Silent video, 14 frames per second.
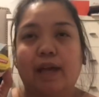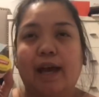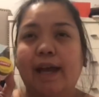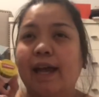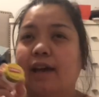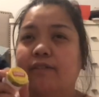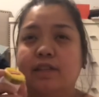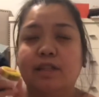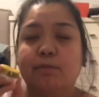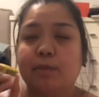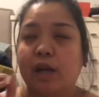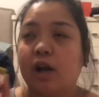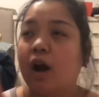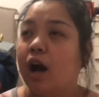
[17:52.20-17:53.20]
I have this in
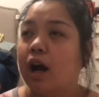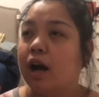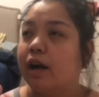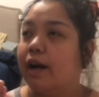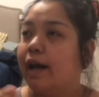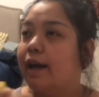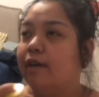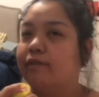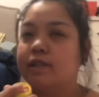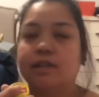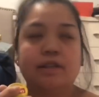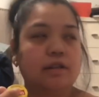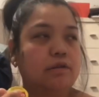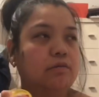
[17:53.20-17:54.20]
my car. I have
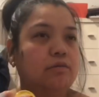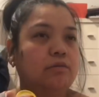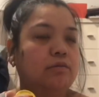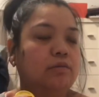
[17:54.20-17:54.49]
this in